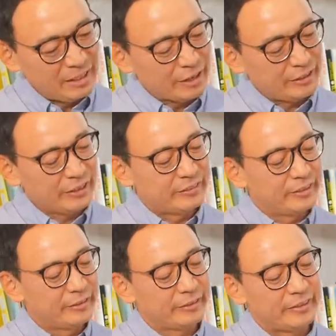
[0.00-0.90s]
you know, I think
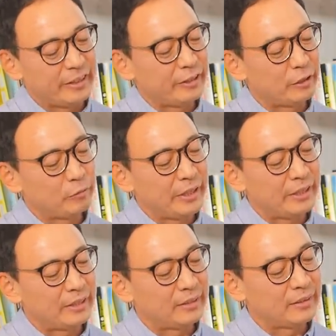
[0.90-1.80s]
it's interesting that
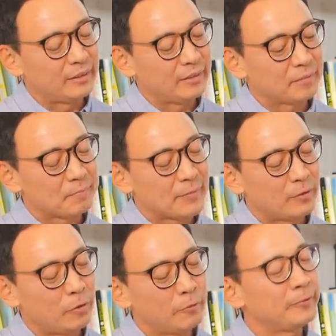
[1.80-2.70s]
we can
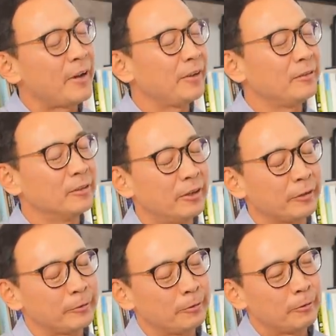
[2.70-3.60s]
overvalue
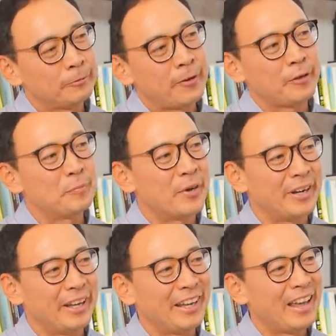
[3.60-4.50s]
looks or overvalue
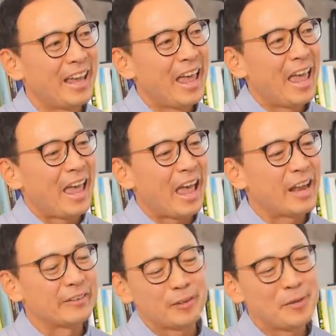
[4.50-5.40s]
money.
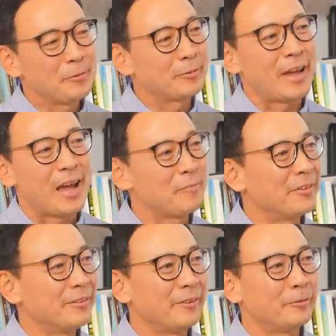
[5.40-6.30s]
And then sometimes what
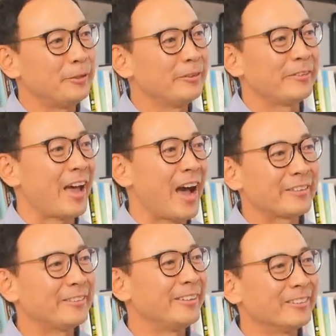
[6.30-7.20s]
happens is we just
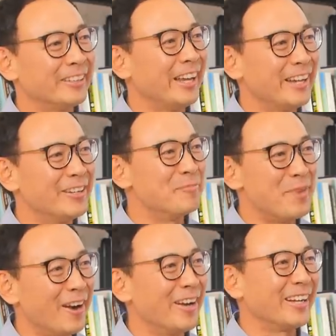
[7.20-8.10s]
accidentally end
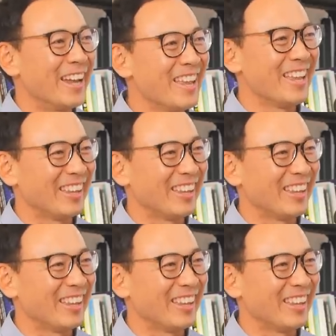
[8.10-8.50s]
up marrying